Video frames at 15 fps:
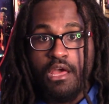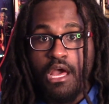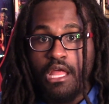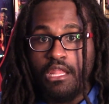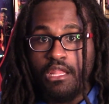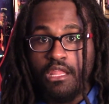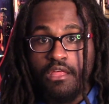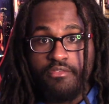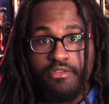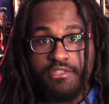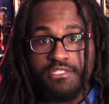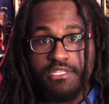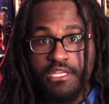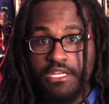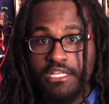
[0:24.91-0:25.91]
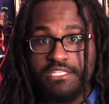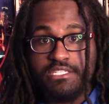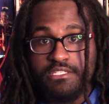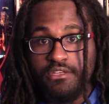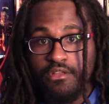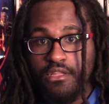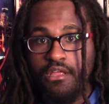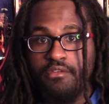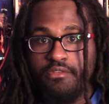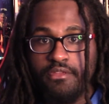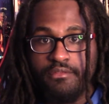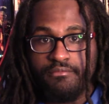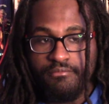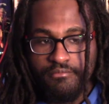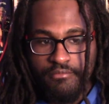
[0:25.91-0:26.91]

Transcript: I love it and I still love it.